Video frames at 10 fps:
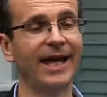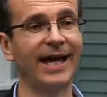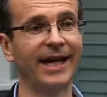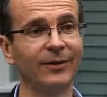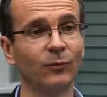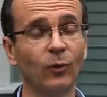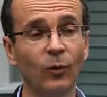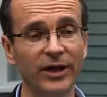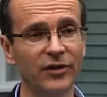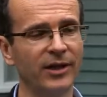And what
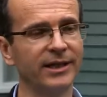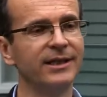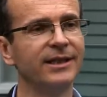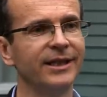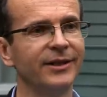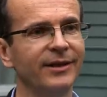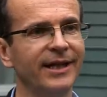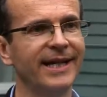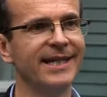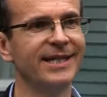we're trying to do
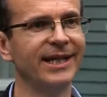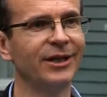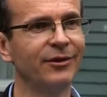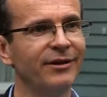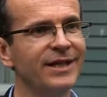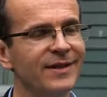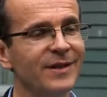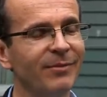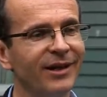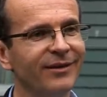is increase the
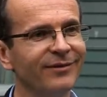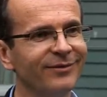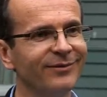spread of